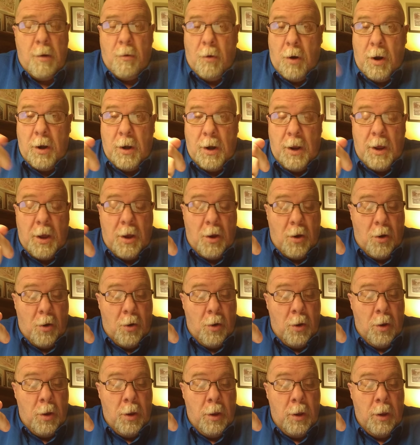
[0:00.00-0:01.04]
right now
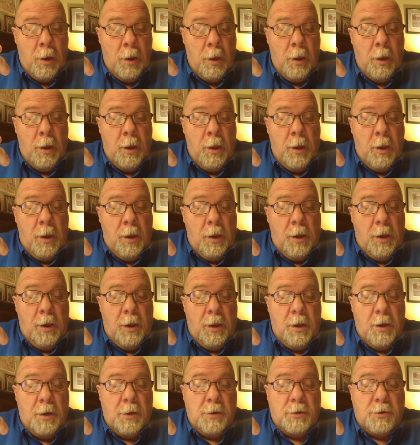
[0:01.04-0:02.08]

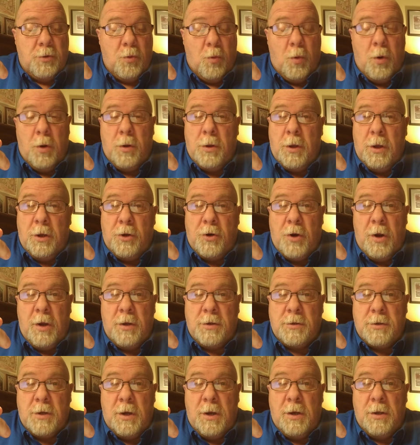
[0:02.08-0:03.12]
is the word they
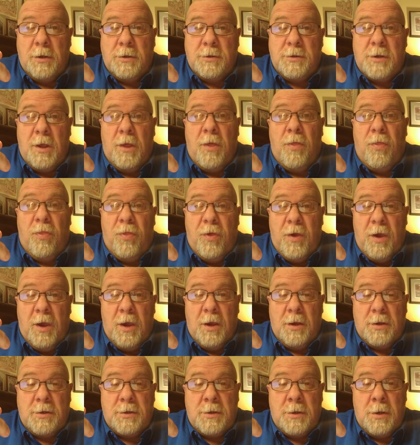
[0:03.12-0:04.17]
translate
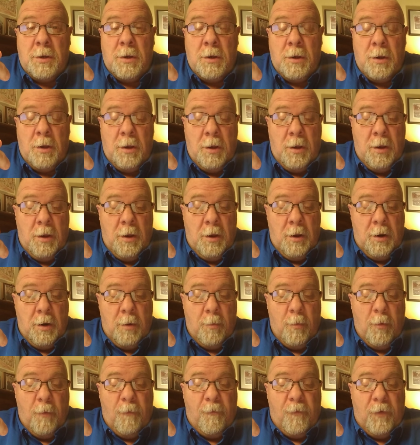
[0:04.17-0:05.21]
this,
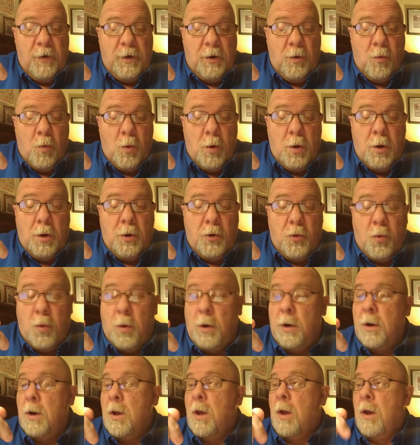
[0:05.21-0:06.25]
number
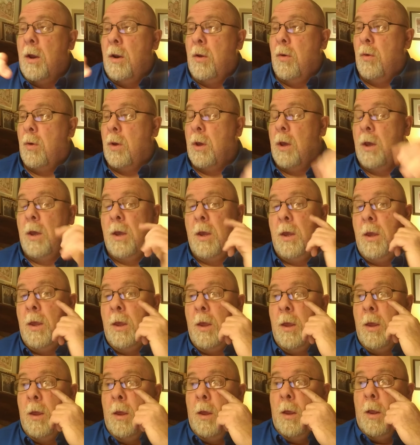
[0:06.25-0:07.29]
5129. Okay?
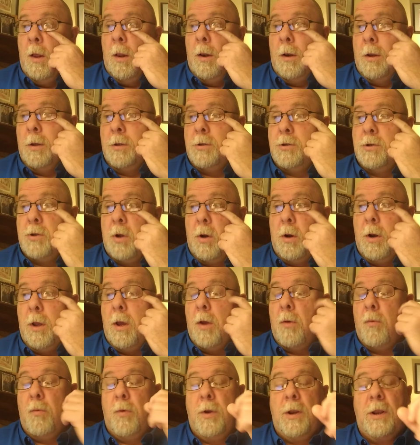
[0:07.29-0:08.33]
Let's start
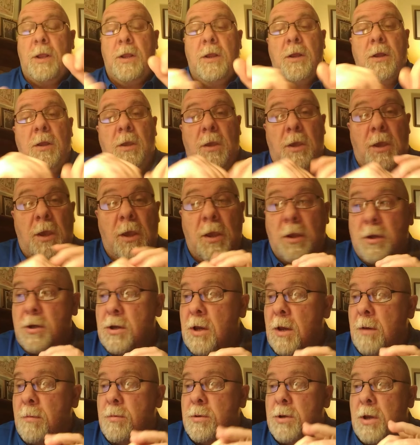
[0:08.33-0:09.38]
out reading in the King
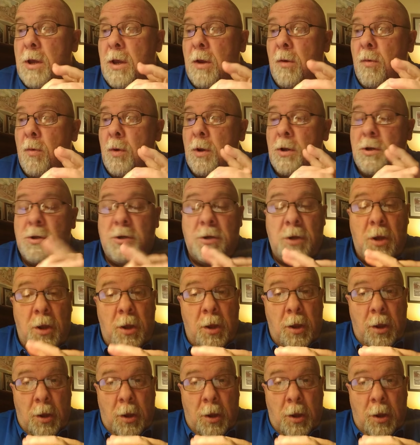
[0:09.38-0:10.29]
James language,